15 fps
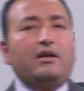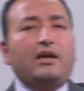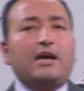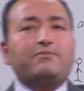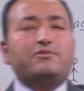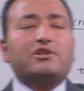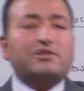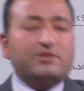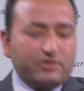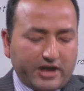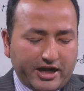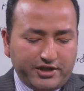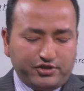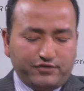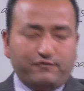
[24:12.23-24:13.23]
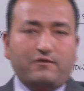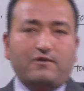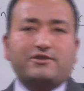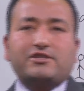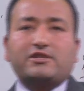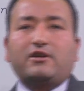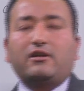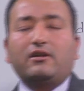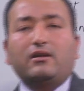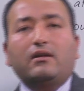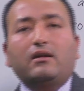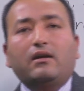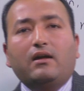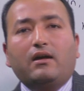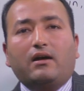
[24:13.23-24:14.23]
I'm just trying to focus
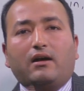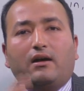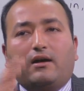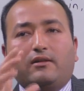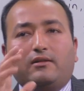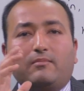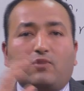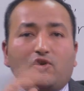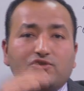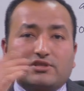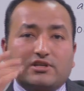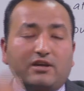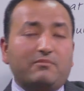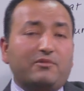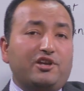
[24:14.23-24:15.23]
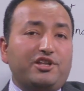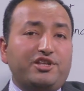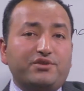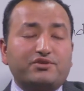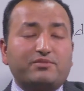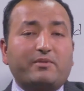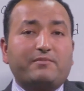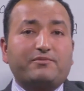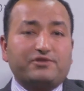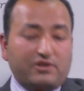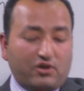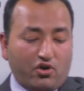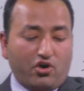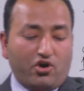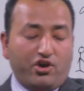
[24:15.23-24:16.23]
on the most commonly used
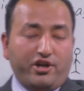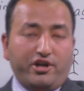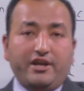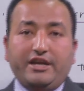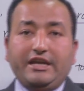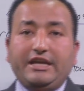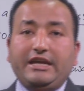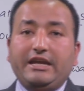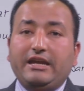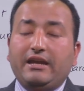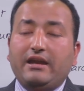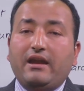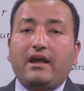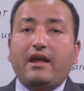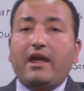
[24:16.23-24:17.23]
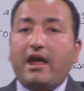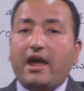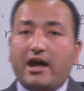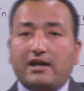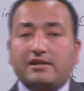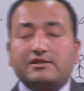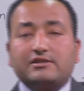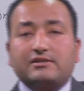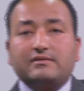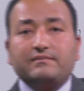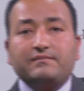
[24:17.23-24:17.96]
preposition: on, in, at,